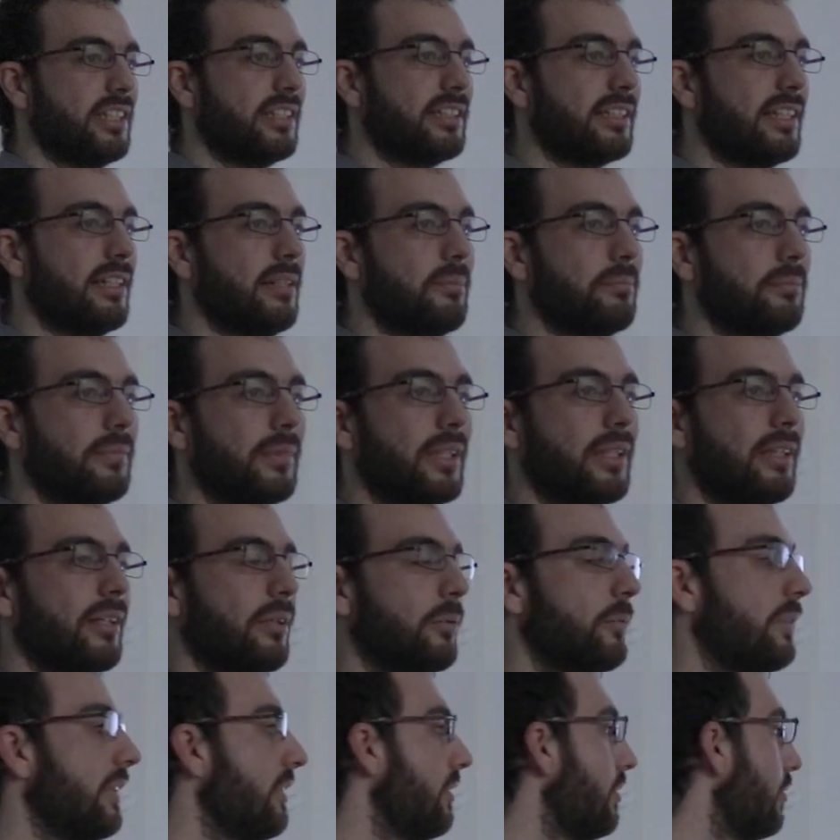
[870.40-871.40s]
system
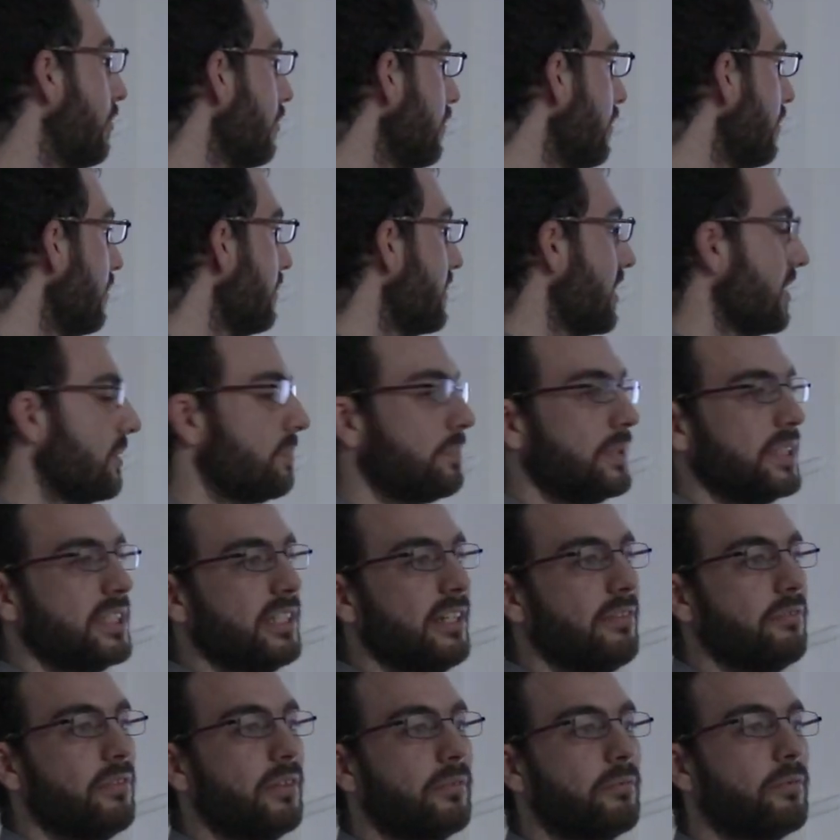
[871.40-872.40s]
with rules
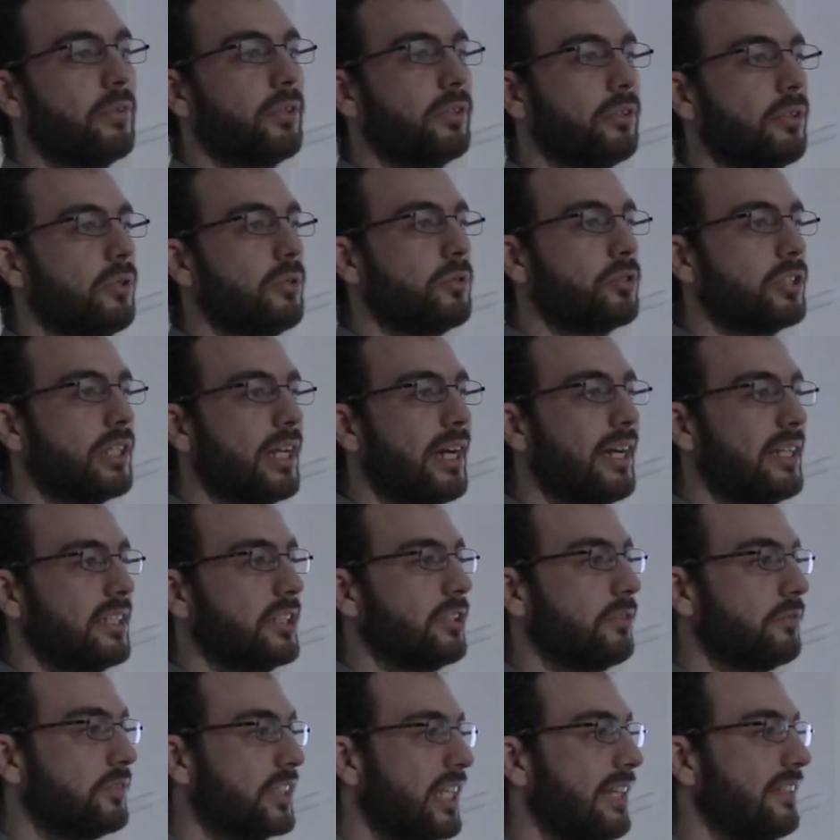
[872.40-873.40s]
specific for those
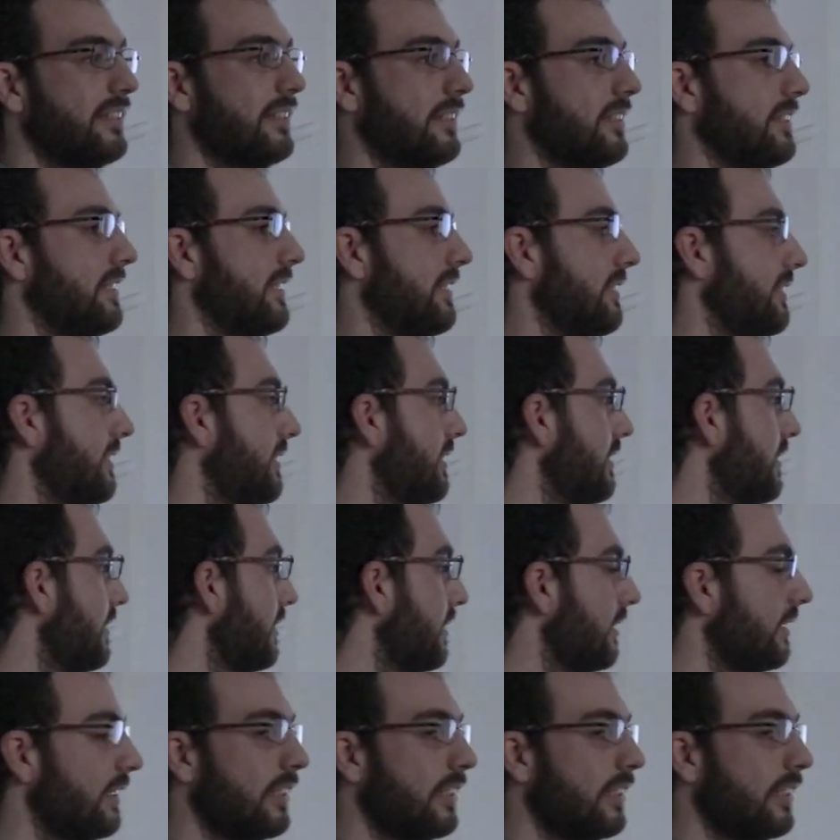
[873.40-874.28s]
kinds of sentences.